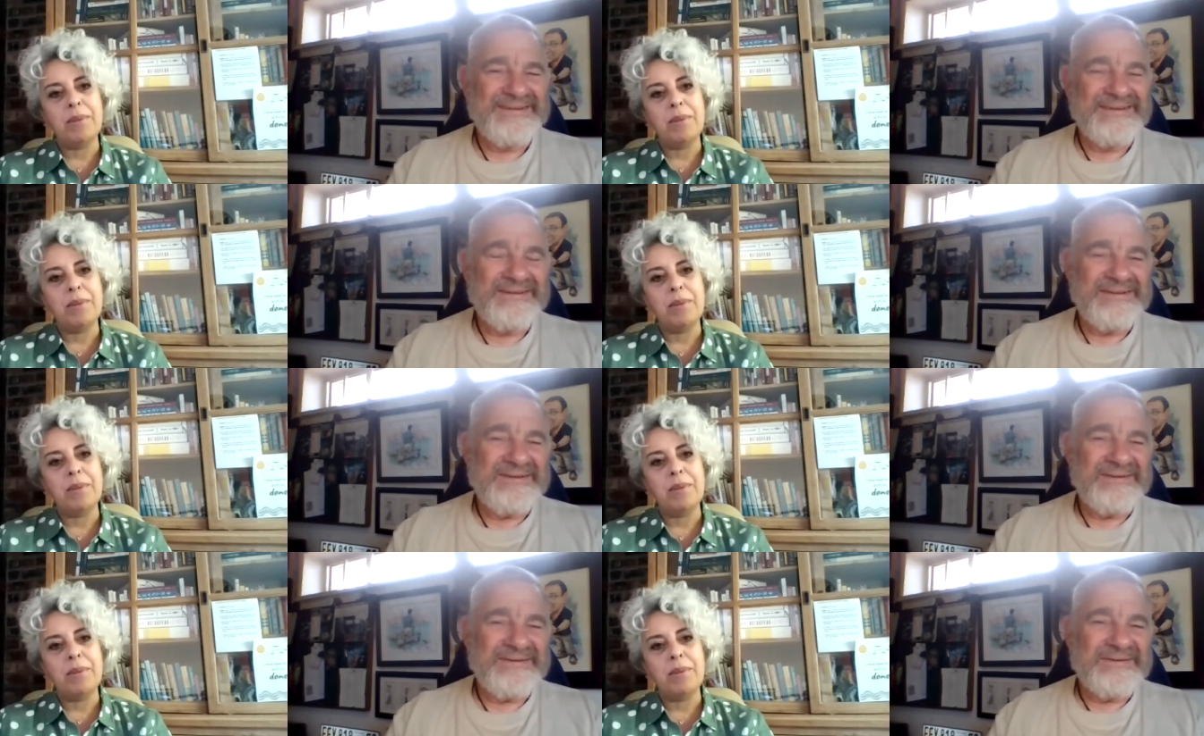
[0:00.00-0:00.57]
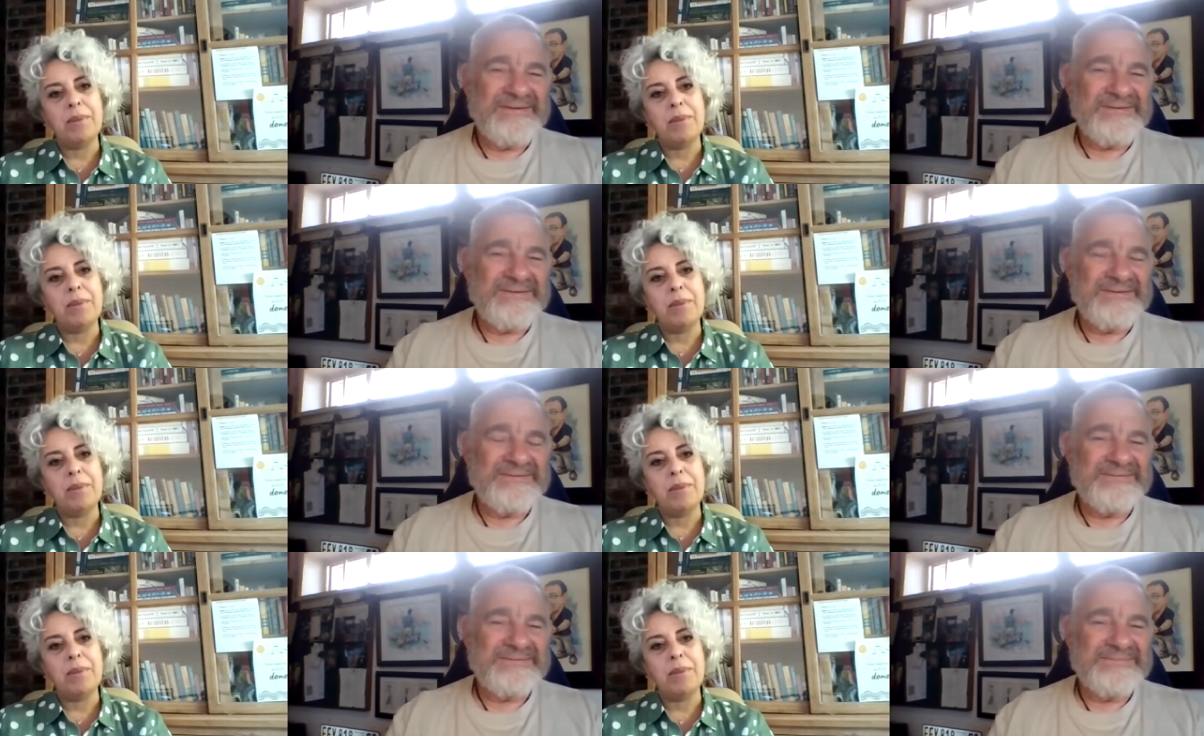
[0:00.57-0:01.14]

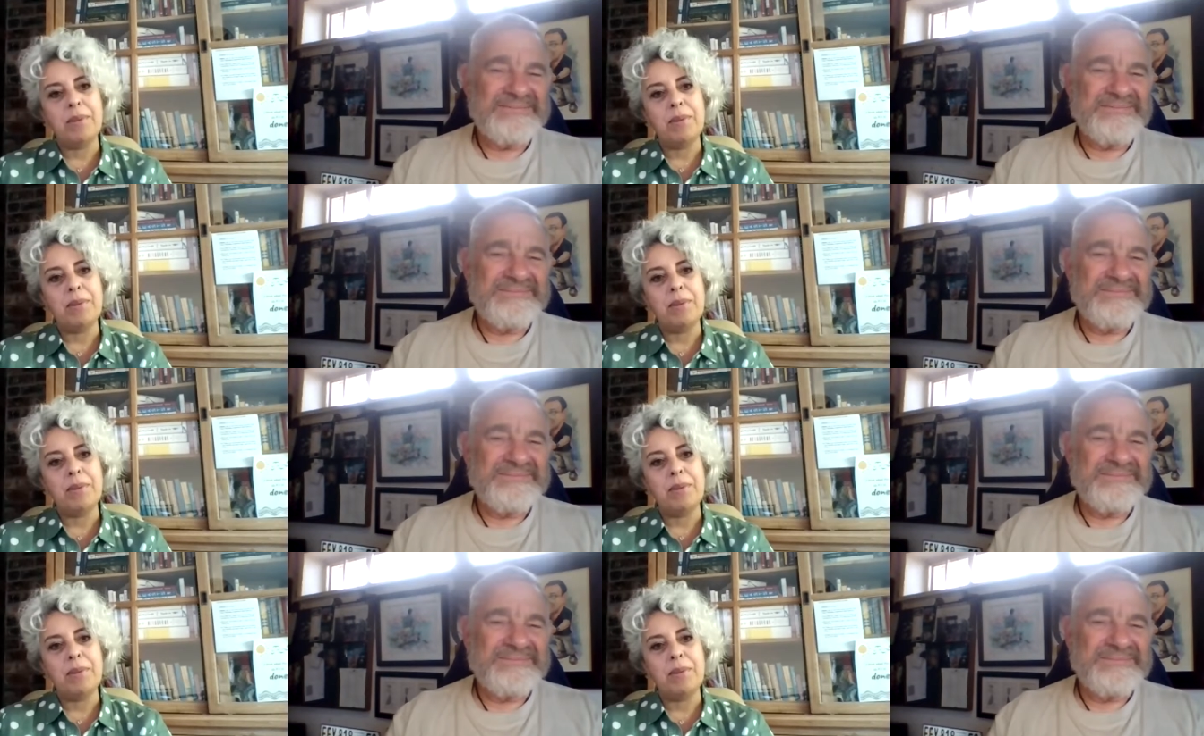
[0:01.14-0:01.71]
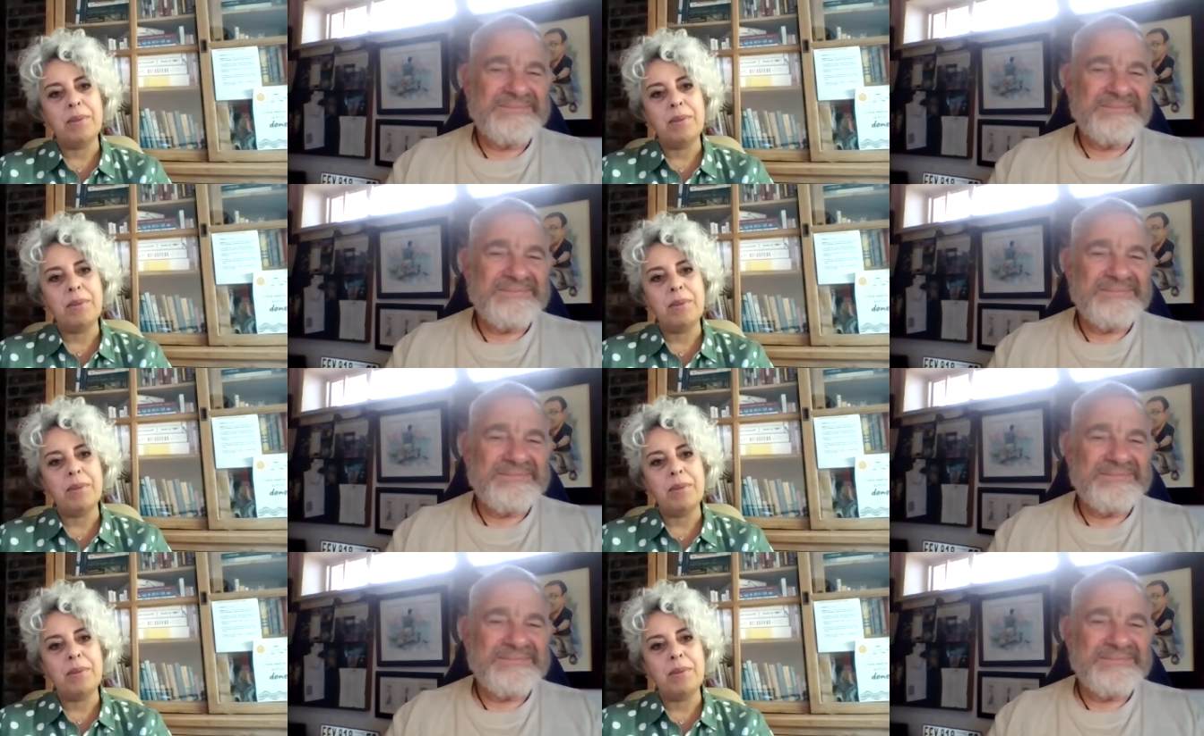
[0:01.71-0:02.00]
Nobody speaks.